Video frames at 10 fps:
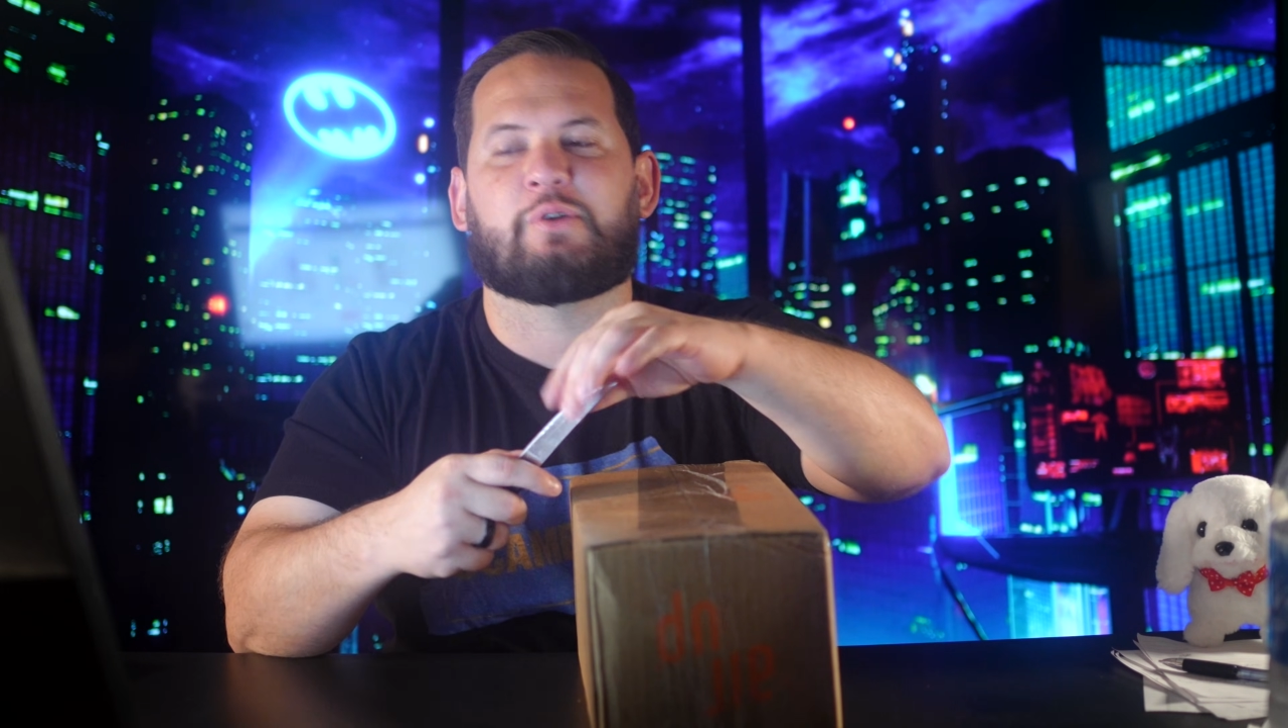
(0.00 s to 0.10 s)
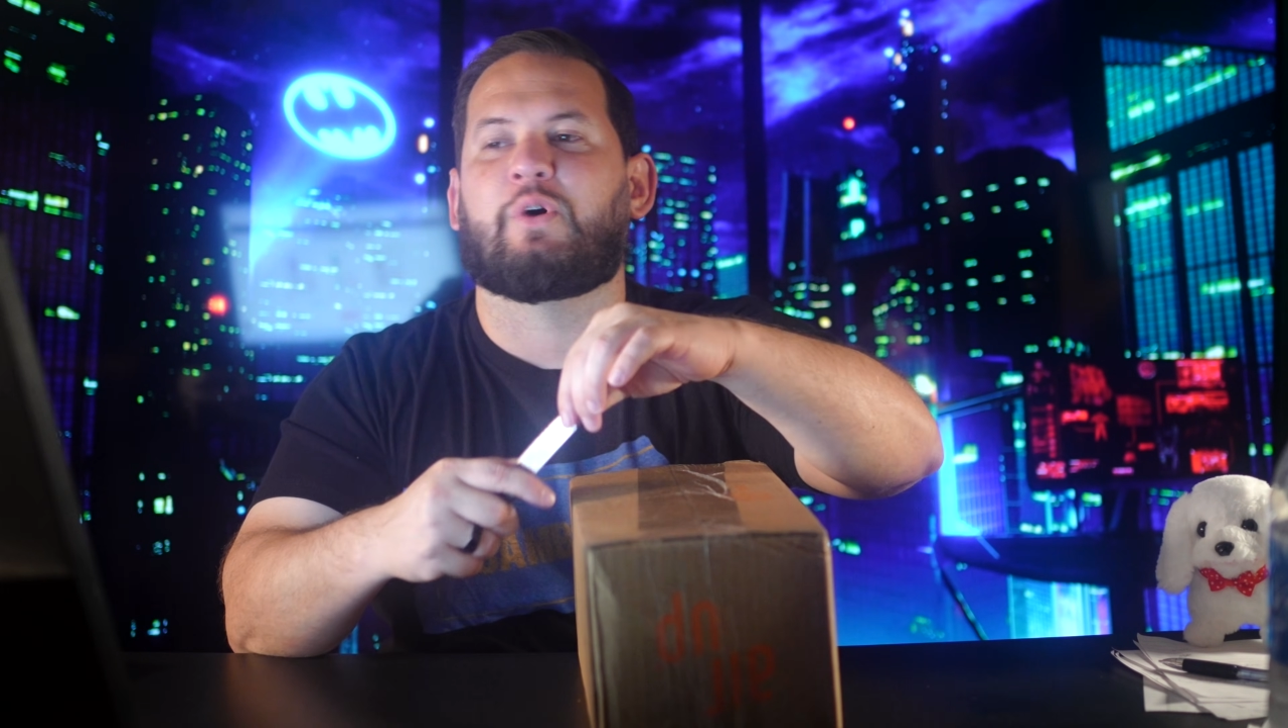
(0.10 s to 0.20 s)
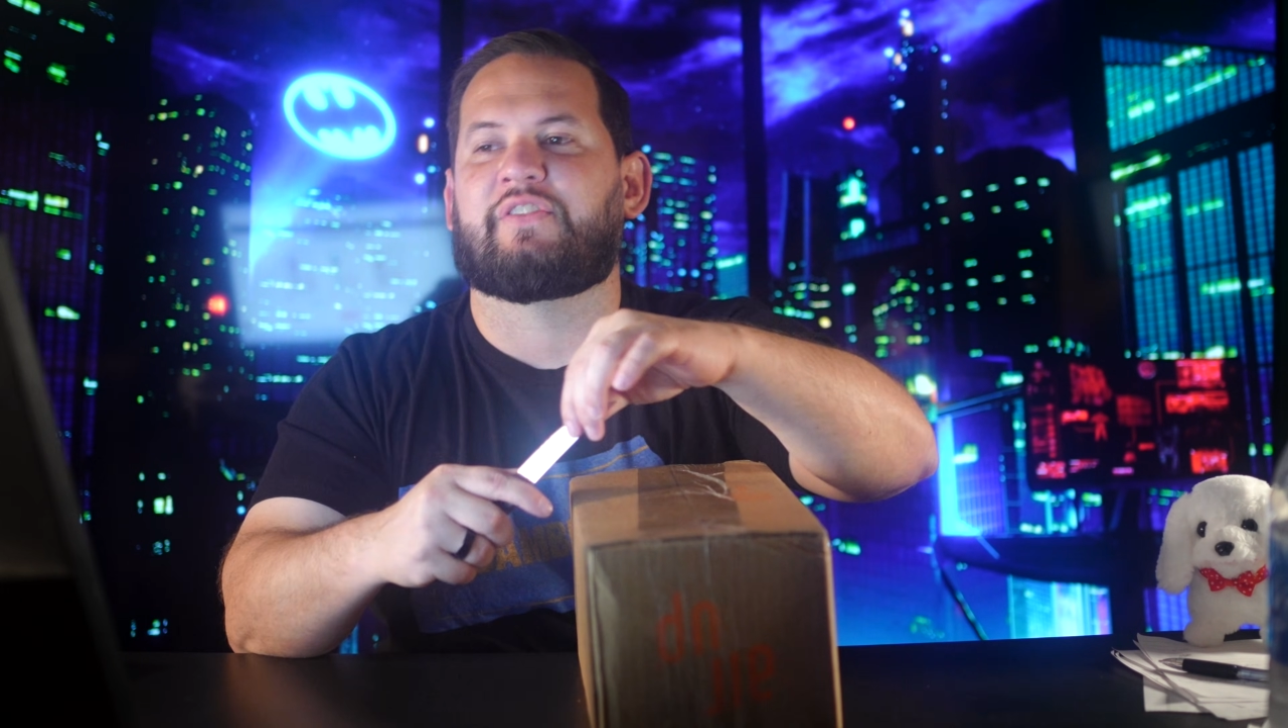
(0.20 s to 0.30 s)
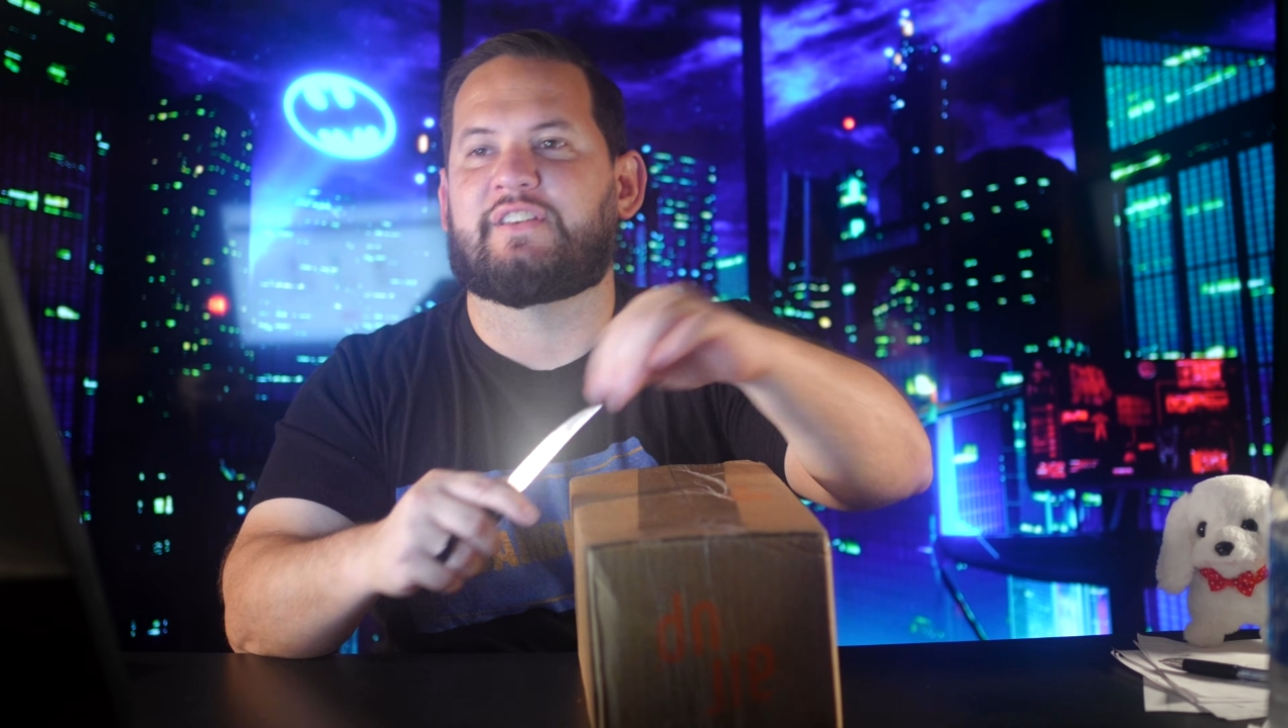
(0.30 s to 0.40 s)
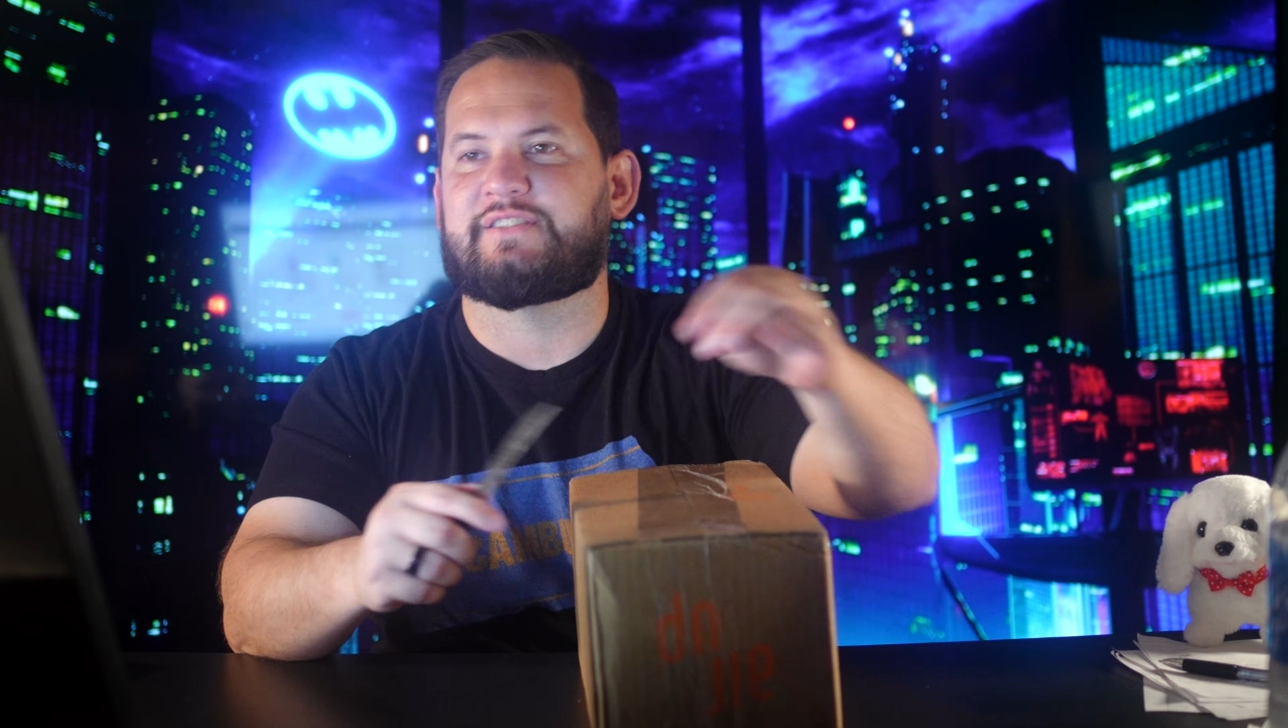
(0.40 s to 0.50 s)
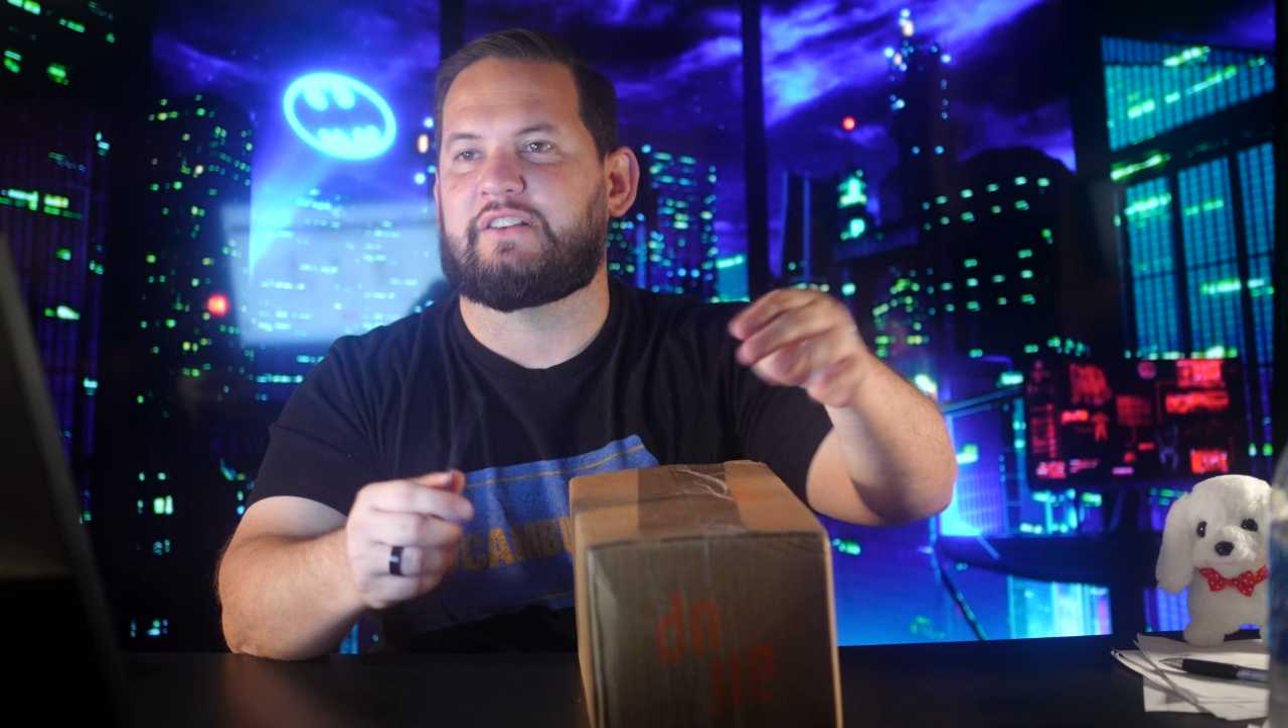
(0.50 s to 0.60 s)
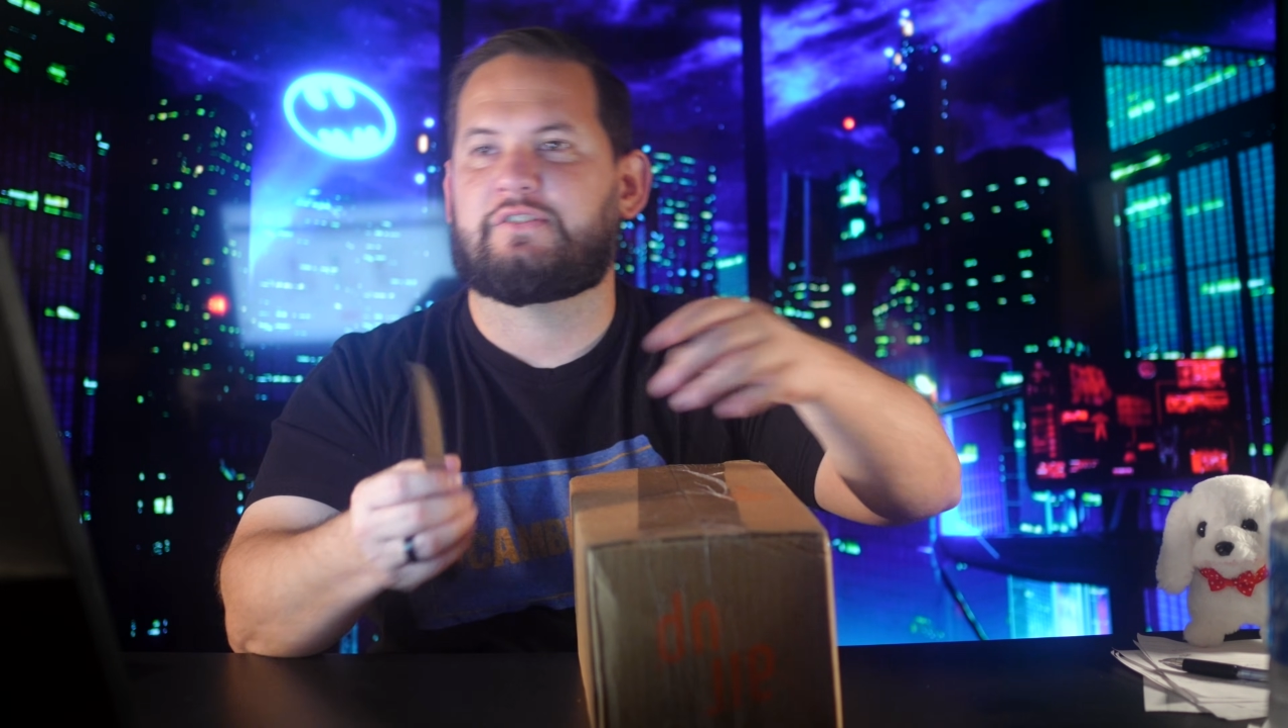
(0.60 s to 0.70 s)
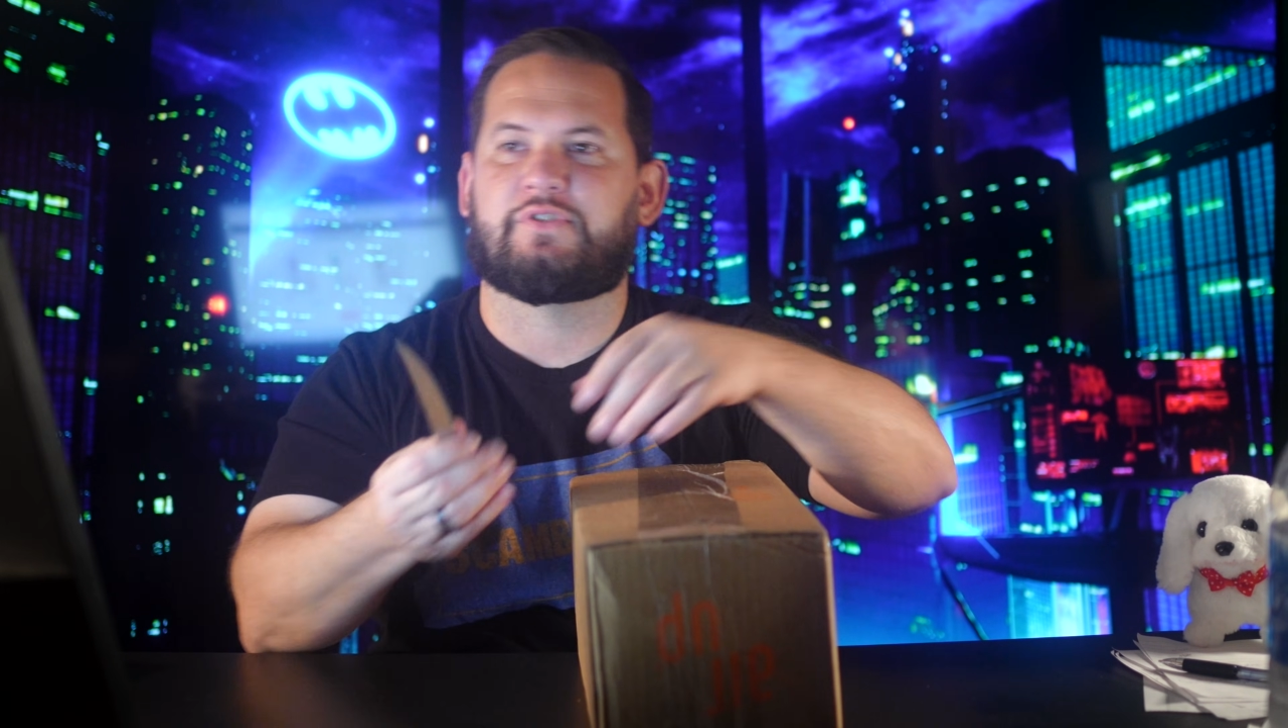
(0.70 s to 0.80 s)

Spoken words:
what this is,